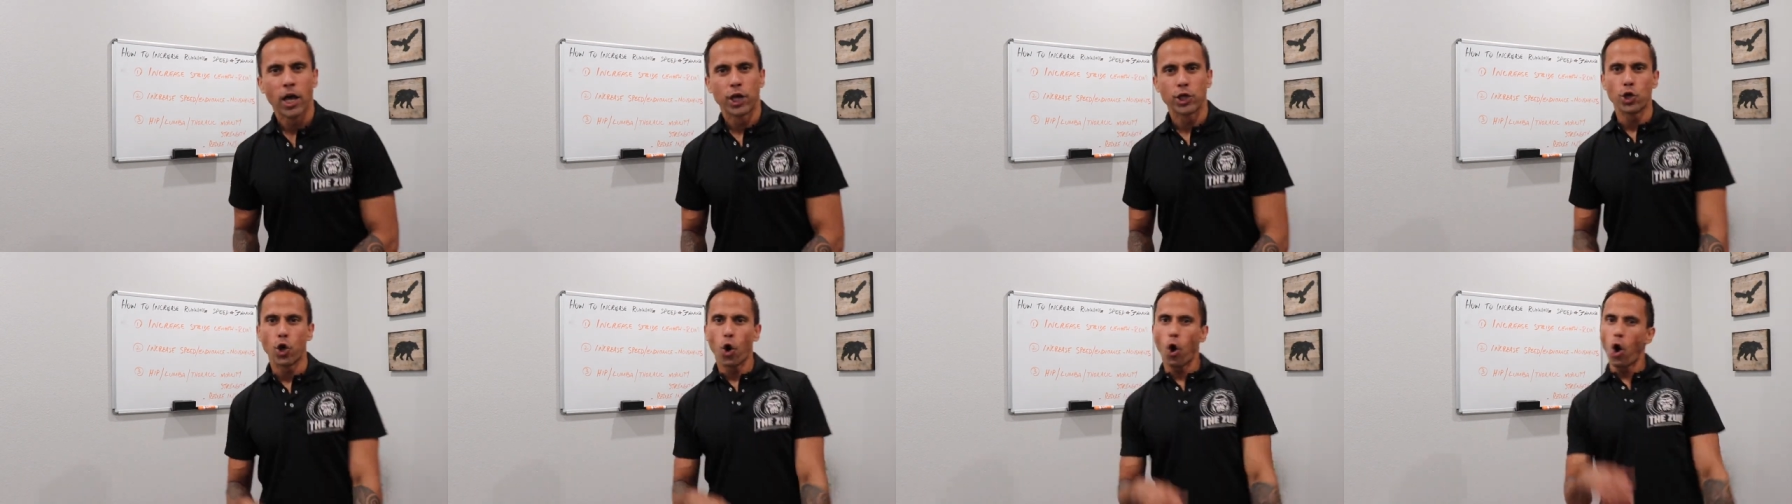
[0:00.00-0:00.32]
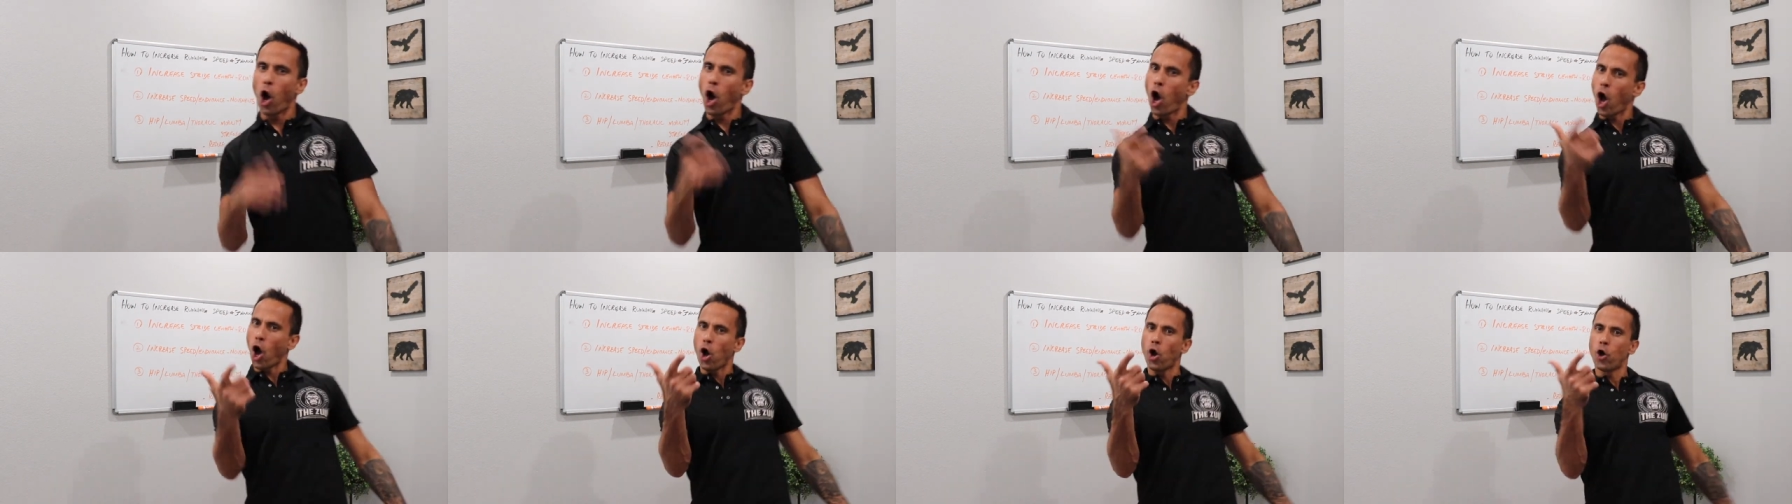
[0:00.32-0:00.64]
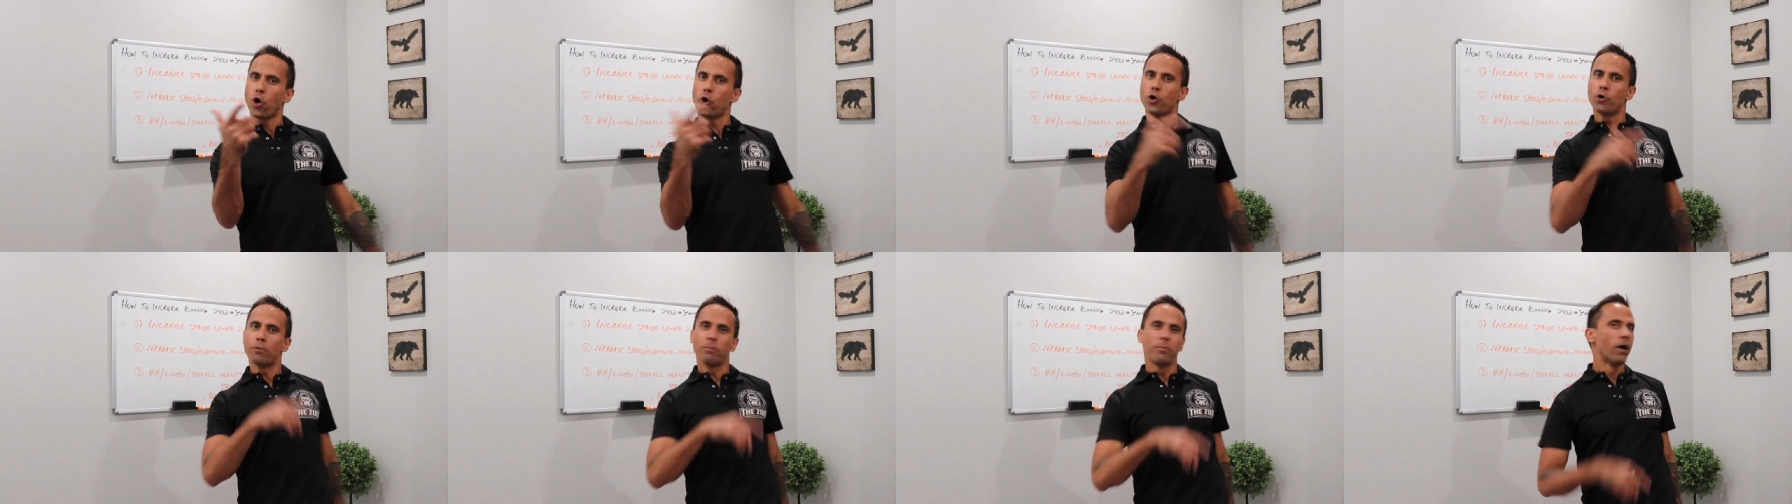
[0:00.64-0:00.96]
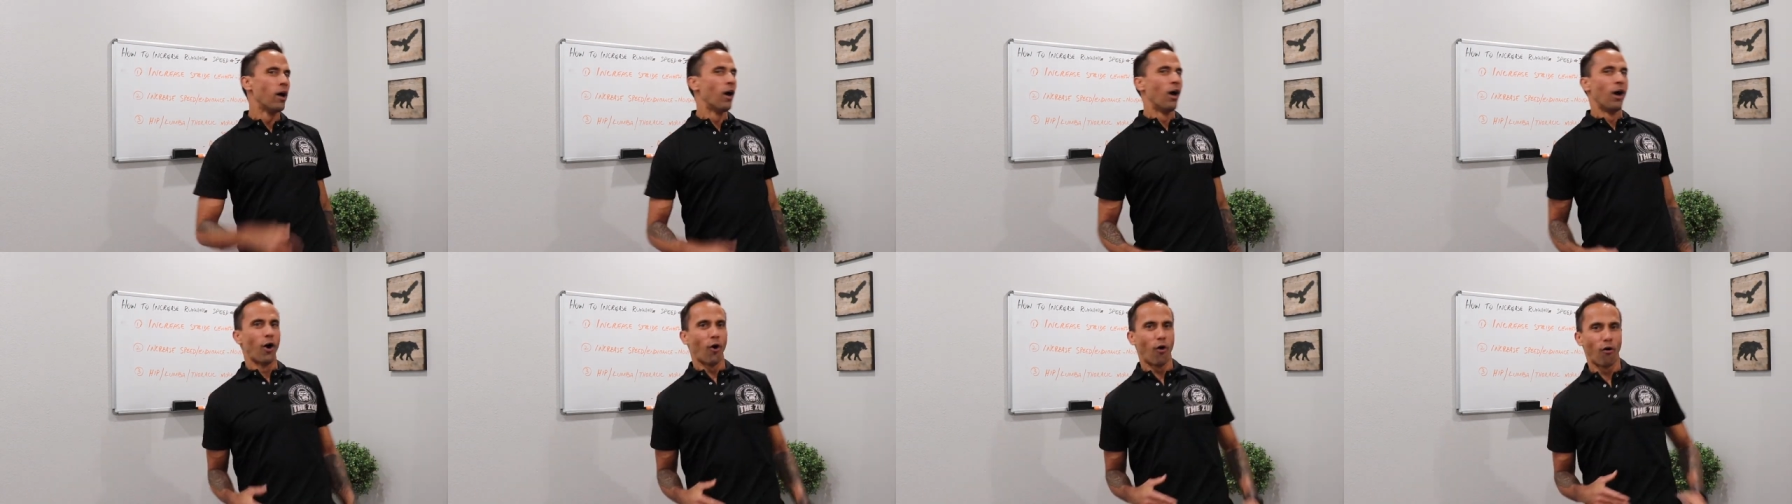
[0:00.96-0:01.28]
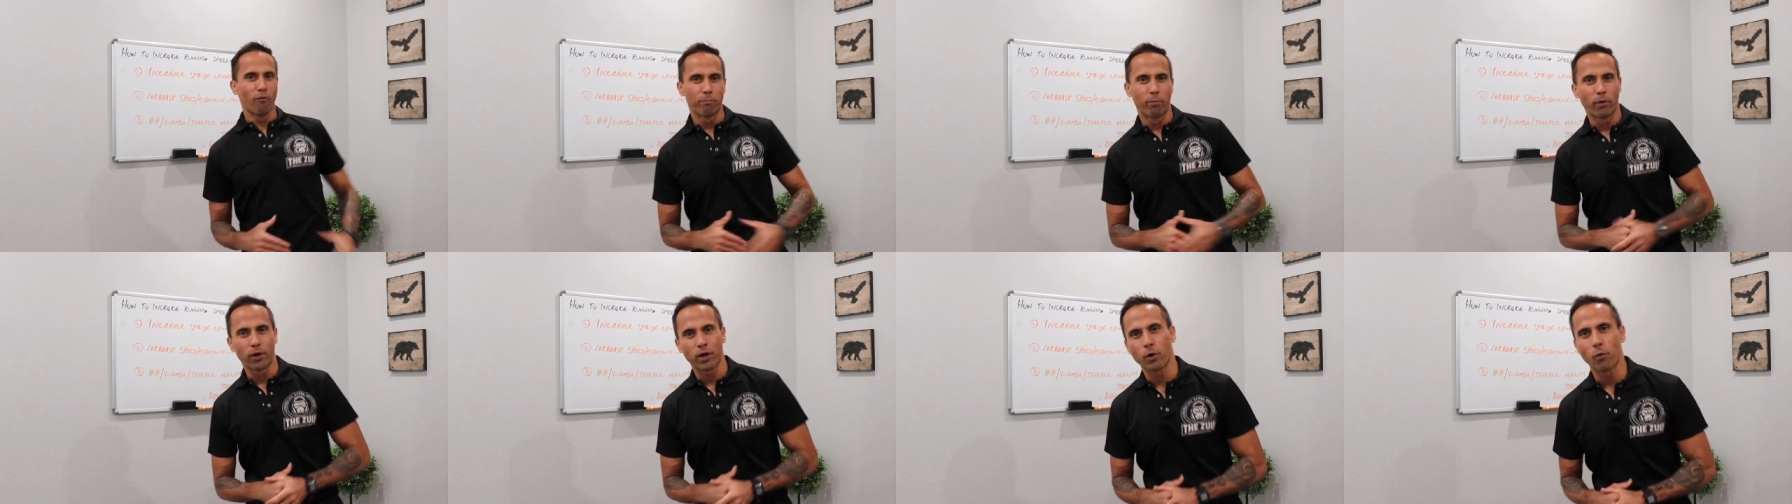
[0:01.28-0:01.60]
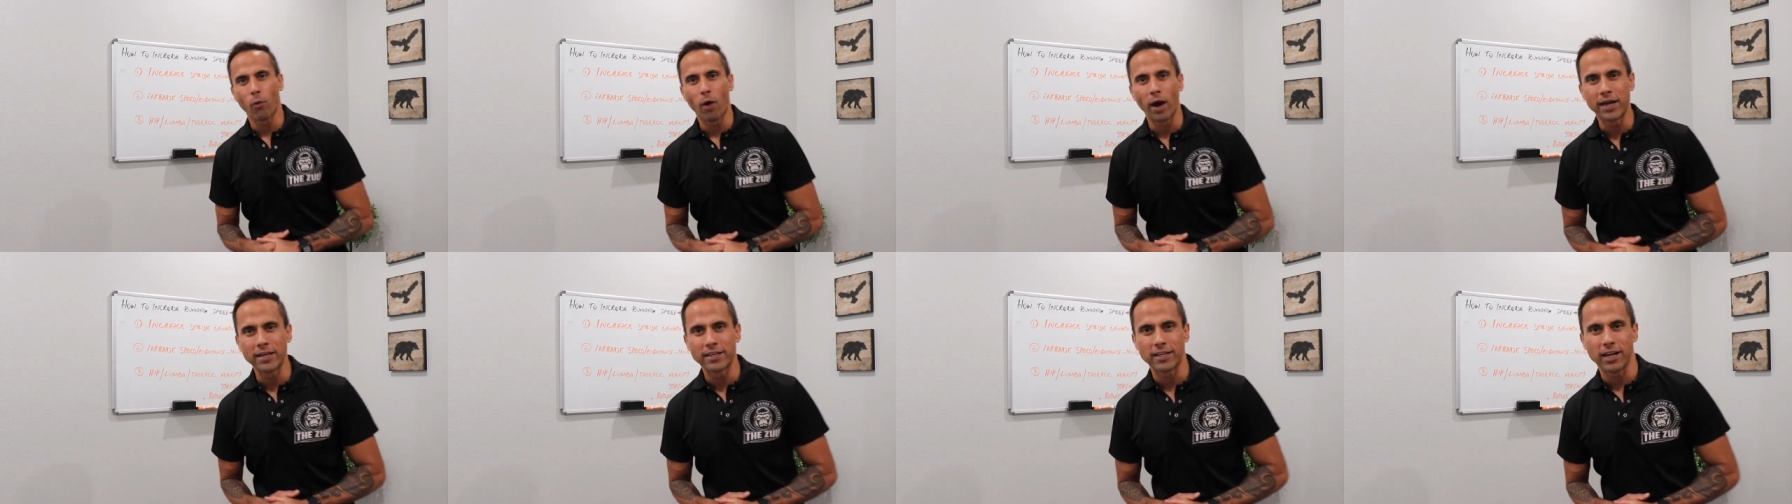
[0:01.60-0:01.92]
your home of
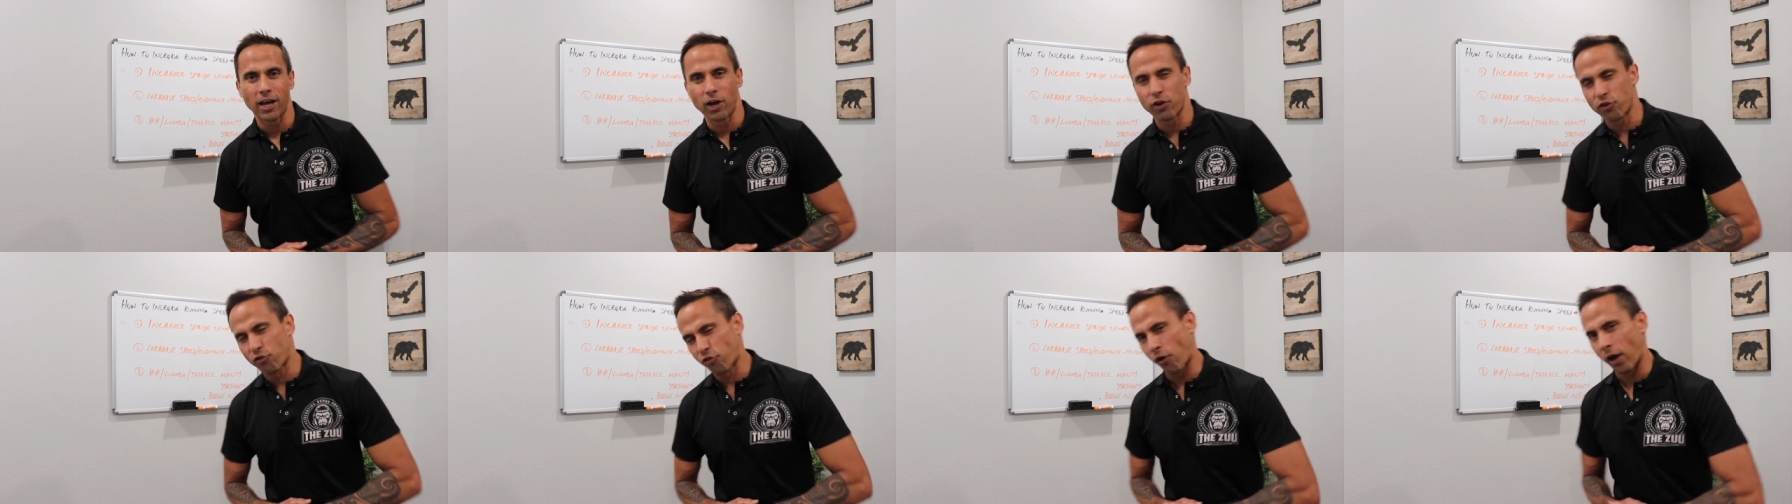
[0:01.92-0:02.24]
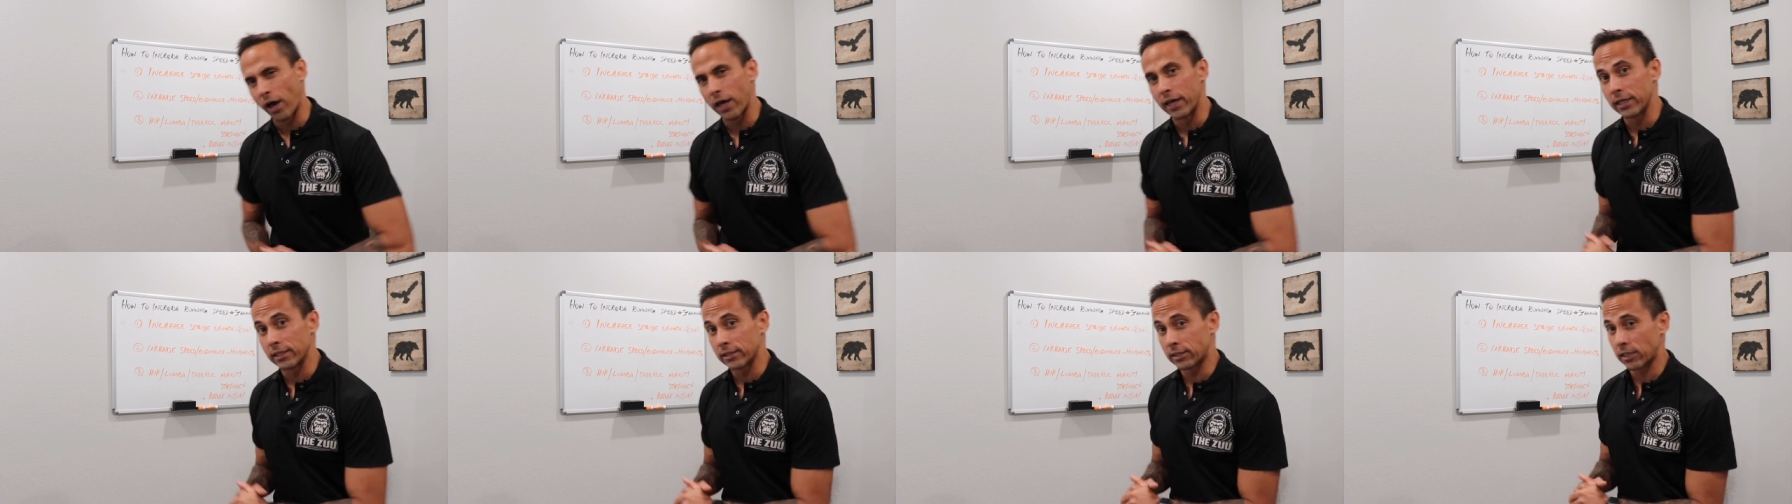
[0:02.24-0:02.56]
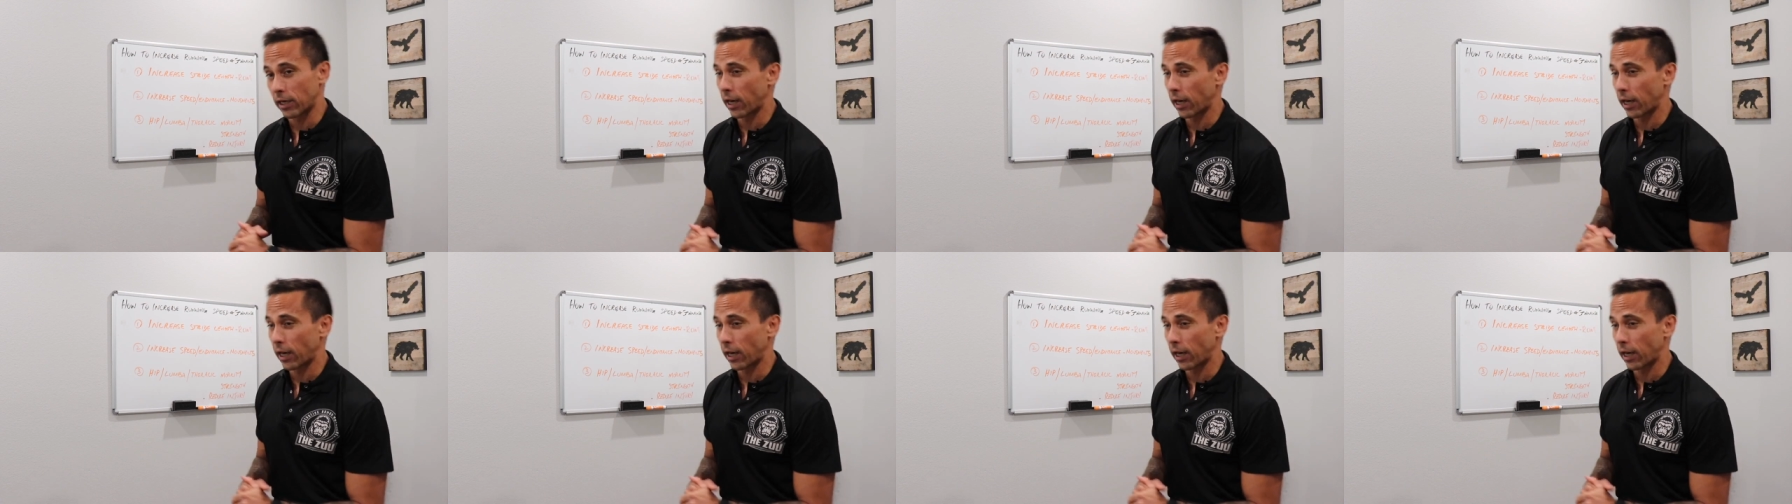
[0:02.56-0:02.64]
bodyweight training.